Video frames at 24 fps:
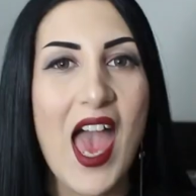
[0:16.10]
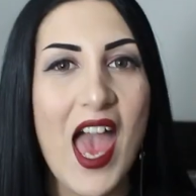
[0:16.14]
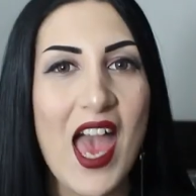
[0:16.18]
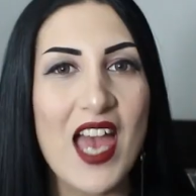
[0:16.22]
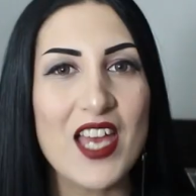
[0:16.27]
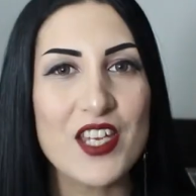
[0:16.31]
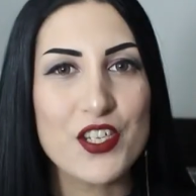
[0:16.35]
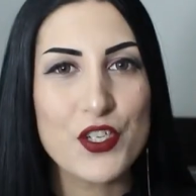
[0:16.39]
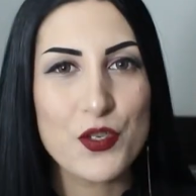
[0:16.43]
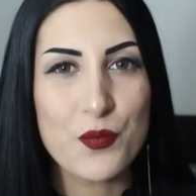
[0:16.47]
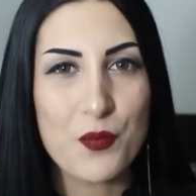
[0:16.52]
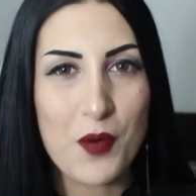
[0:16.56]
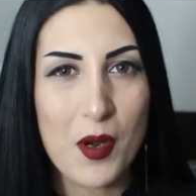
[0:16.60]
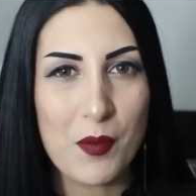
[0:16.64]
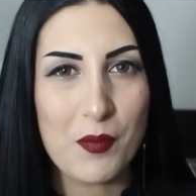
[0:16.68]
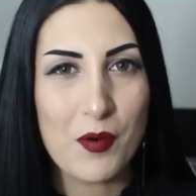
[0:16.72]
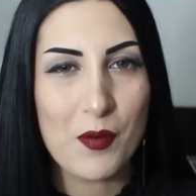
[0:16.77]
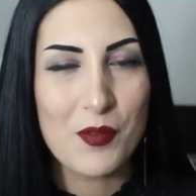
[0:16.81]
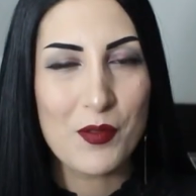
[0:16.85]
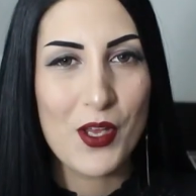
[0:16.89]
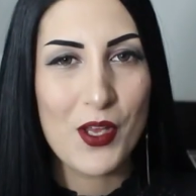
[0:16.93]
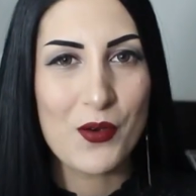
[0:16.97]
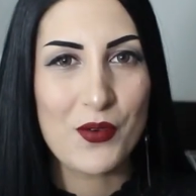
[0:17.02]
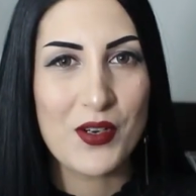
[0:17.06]
As you
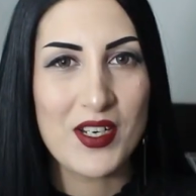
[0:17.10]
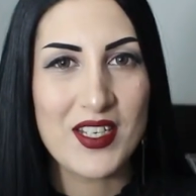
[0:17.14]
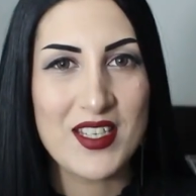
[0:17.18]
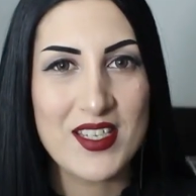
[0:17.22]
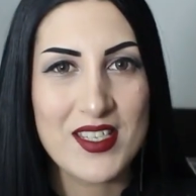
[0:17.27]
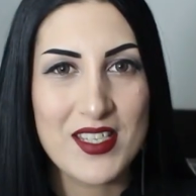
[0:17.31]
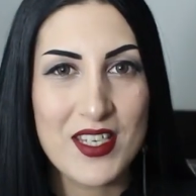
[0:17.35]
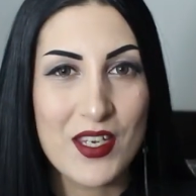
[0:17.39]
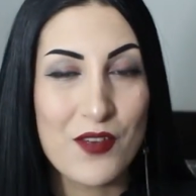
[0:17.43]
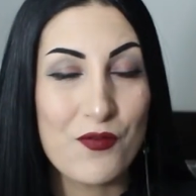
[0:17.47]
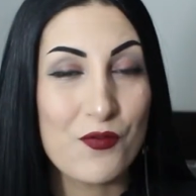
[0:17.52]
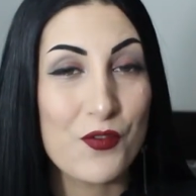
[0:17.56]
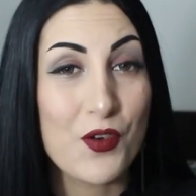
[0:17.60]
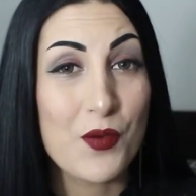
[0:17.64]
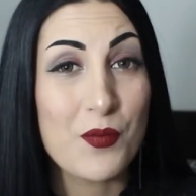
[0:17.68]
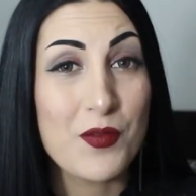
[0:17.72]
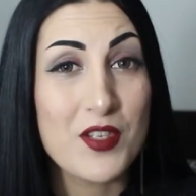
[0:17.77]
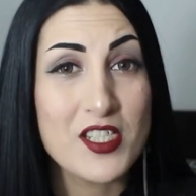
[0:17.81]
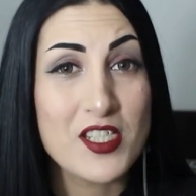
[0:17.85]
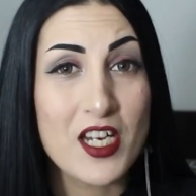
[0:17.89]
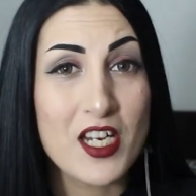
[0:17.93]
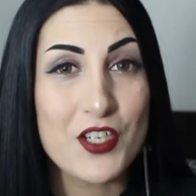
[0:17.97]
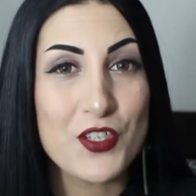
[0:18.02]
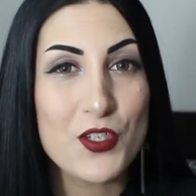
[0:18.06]
probably already seen from
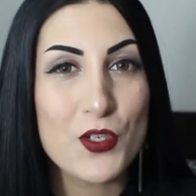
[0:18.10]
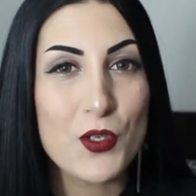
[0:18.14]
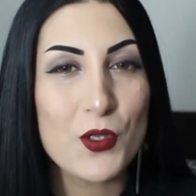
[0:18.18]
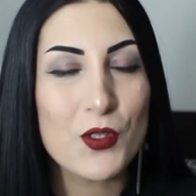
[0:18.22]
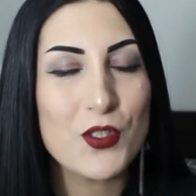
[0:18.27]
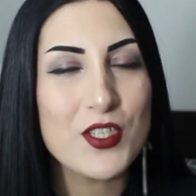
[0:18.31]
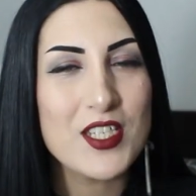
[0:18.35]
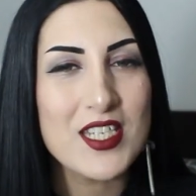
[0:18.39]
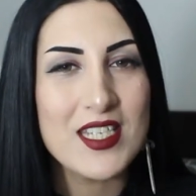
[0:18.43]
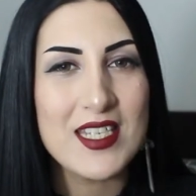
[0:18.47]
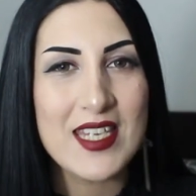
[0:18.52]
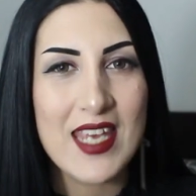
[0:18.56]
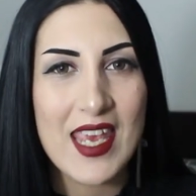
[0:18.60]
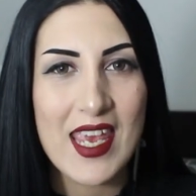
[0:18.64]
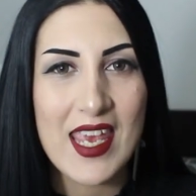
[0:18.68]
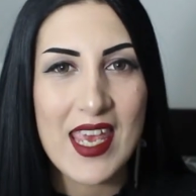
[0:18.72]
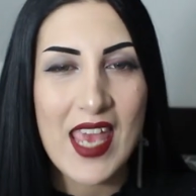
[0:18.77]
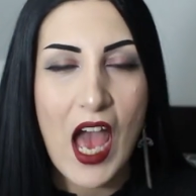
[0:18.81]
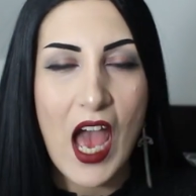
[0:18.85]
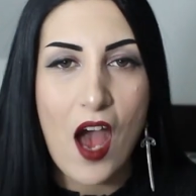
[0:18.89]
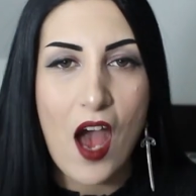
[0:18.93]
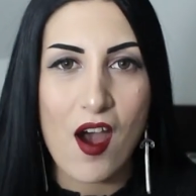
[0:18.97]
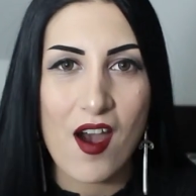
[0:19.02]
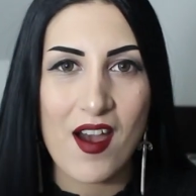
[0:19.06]
the title,
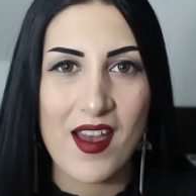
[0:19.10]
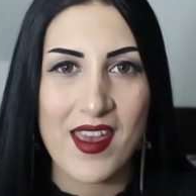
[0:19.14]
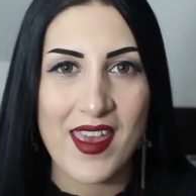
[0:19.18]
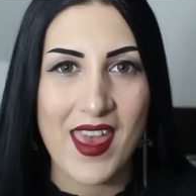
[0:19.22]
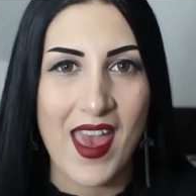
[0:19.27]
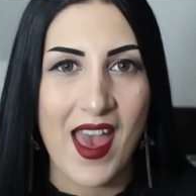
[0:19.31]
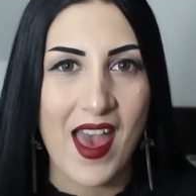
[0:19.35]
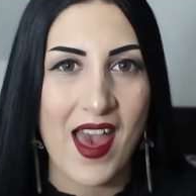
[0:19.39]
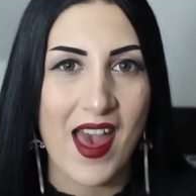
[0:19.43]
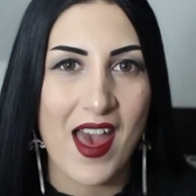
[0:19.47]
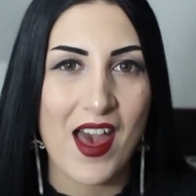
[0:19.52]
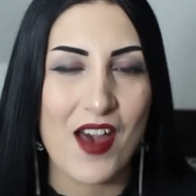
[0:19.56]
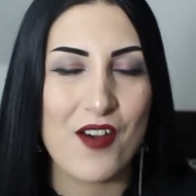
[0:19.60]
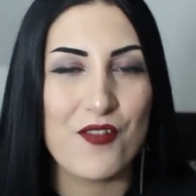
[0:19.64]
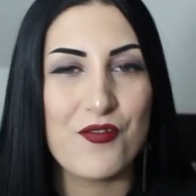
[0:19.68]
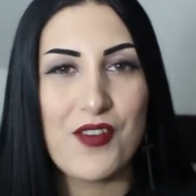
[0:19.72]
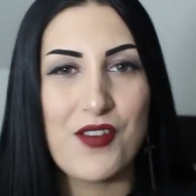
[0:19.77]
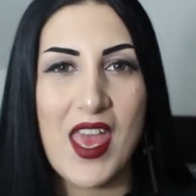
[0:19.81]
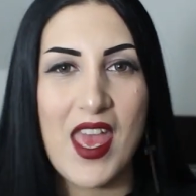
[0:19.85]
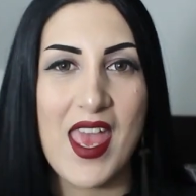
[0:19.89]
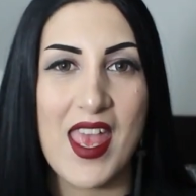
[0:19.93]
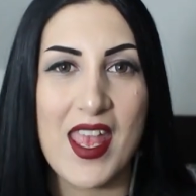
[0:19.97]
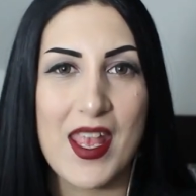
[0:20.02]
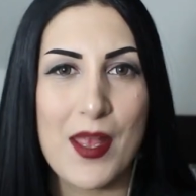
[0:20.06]
today I
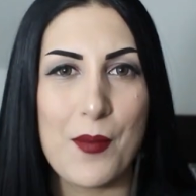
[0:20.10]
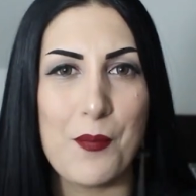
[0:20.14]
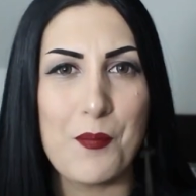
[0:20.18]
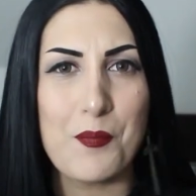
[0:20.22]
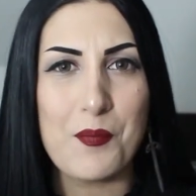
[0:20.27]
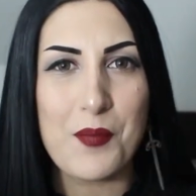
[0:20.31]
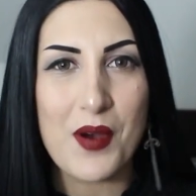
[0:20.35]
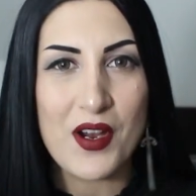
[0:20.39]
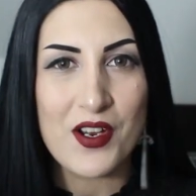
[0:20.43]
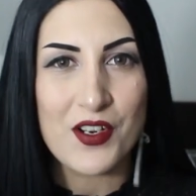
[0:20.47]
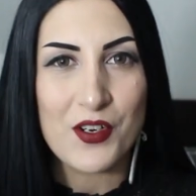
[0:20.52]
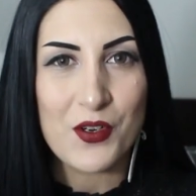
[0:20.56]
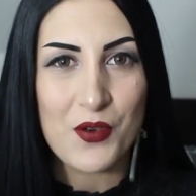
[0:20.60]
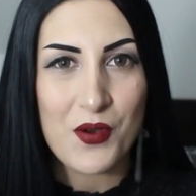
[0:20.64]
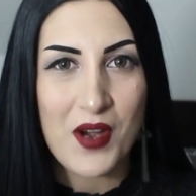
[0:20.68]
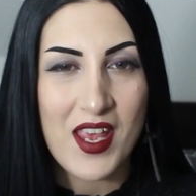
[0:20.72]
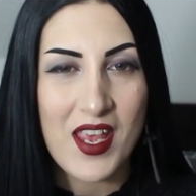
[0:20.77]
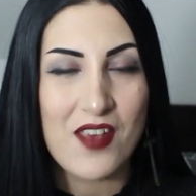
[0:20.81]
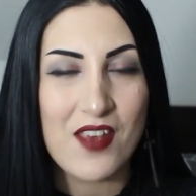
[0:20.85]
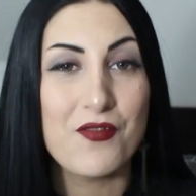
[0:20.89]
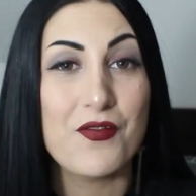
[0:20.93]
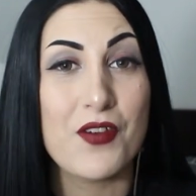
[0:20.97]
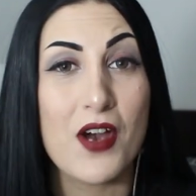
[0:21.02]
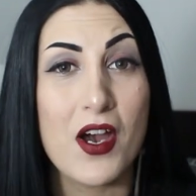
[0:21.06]
have a punk
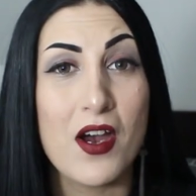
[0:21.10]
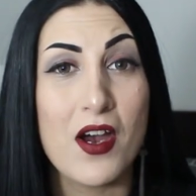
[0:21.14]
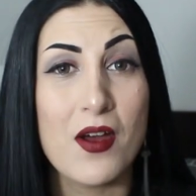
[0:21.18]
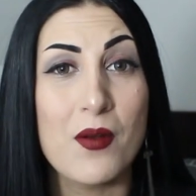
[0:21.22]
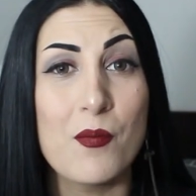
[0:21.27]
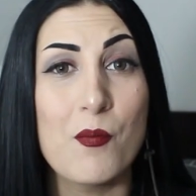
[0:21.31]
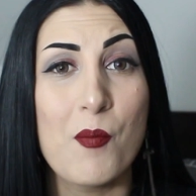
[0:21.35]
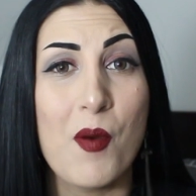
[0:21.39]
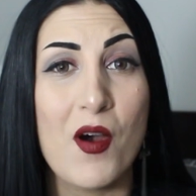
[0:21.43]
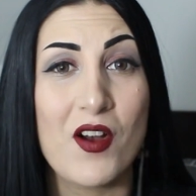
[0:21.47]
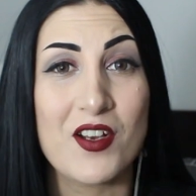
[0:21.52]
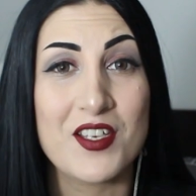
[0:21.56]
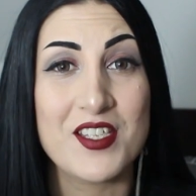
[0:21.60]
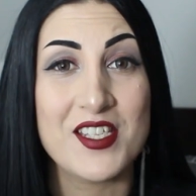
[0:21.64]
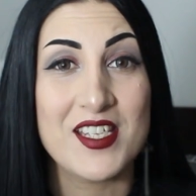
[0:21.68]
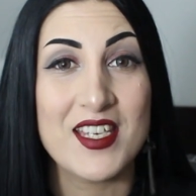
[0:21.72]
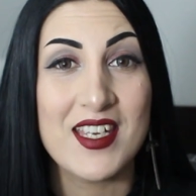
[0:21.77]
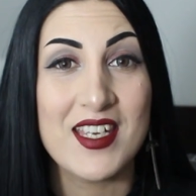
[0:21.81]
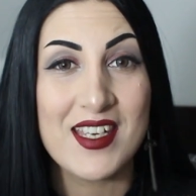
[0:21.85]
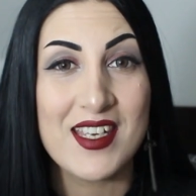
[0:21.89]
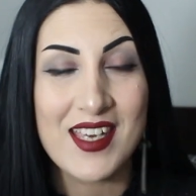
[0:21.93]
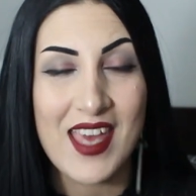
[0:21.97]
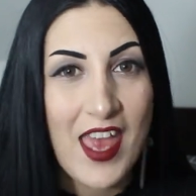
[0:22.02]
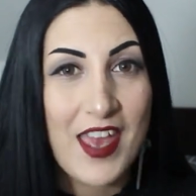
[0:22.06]
rave
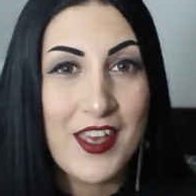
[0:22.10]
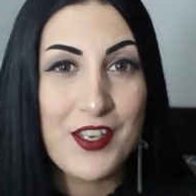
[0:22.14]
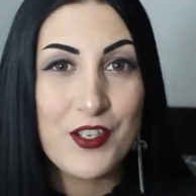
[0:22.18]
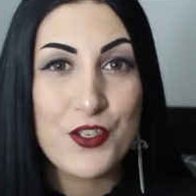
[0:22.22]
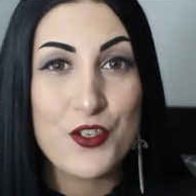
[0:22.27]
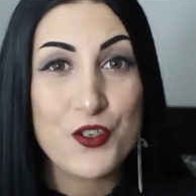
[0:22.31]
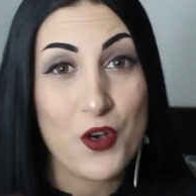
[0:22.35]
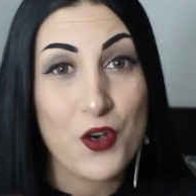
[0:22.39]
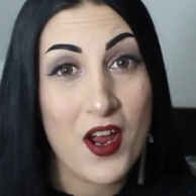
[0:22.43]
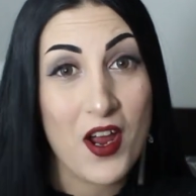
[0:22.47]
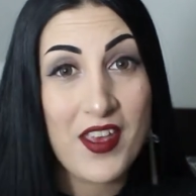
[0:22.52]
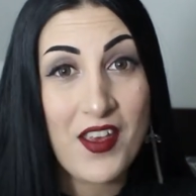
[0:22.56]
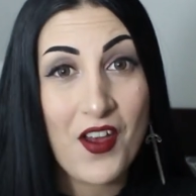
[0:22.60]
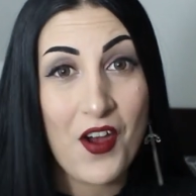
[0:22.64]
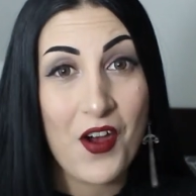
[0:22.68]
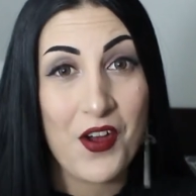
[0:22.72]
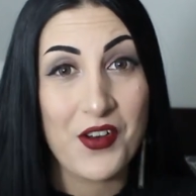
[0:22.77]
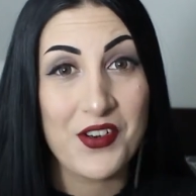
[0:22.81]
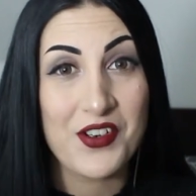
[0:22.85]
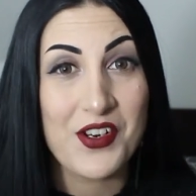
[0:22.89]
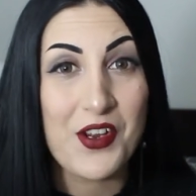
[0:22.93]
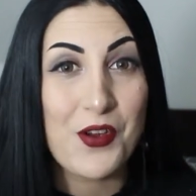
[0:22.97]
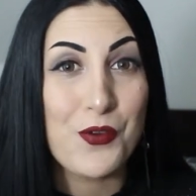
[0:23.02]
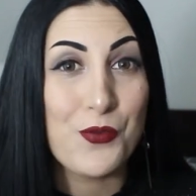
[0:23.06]
unboxing and try
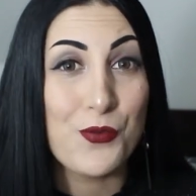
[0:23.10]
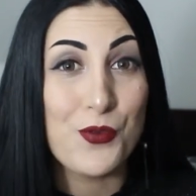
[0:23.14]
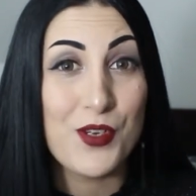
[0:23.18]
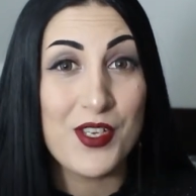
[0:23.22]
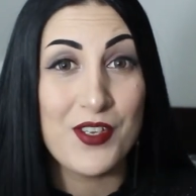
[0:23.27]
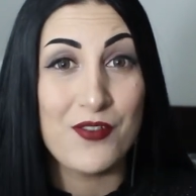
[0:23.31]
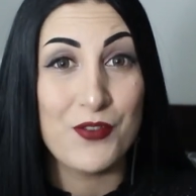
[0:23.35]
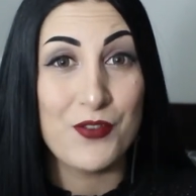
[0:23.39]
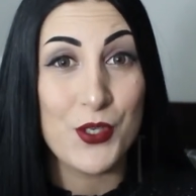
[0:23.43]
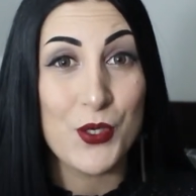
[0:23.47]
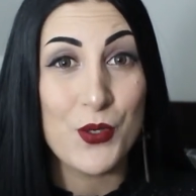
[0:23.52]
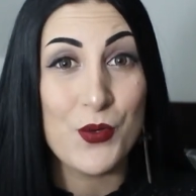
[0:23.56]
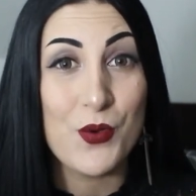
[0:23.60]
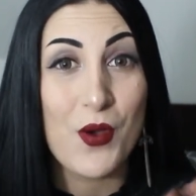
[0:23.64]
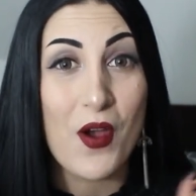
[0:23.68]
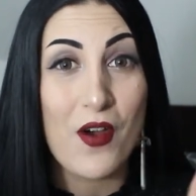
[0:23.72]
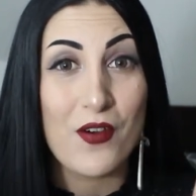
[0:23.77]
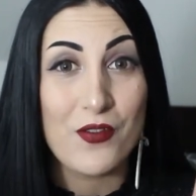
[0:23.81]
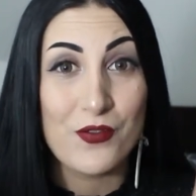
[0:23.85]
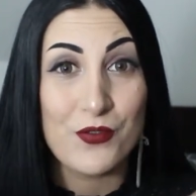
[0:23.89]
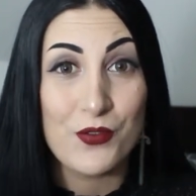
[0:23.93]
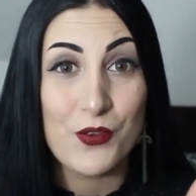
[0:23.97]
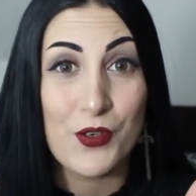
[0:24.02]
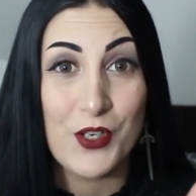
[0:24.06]
on review
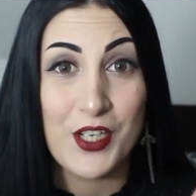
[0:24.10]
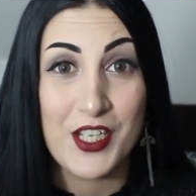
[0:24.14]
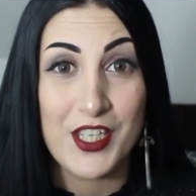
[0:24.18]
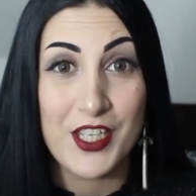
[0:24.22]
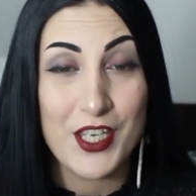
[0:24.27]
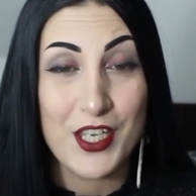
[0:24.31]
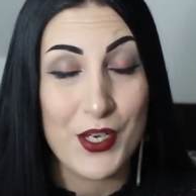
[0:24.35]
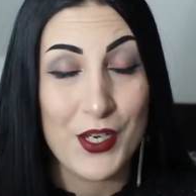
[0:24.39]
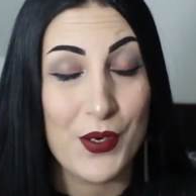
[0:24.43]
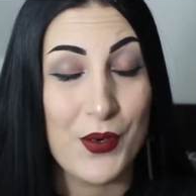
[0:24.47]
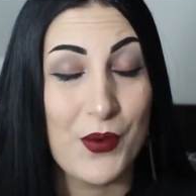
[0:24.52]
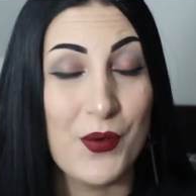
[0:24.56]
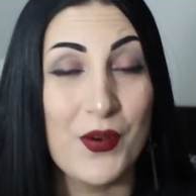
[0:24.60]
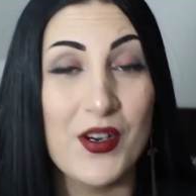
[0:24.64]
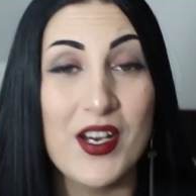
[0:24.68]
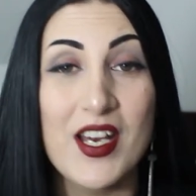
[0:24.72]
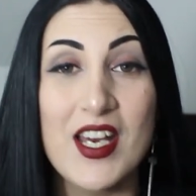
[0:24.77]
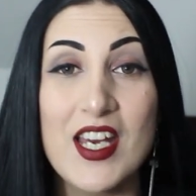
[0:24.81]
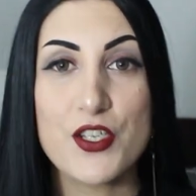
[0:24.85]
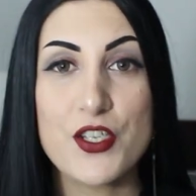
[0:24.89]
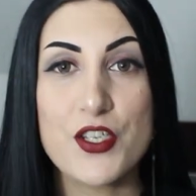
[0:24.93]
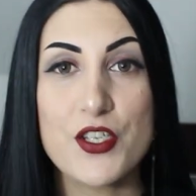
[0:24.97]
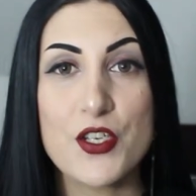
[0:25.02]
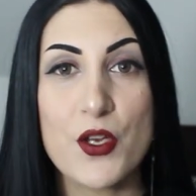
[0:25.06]
for you.
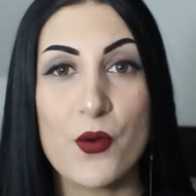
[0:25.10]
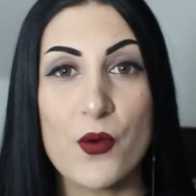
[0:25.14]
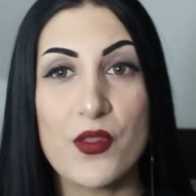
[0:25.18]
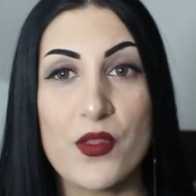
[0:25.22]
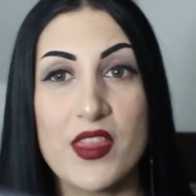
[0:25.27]
So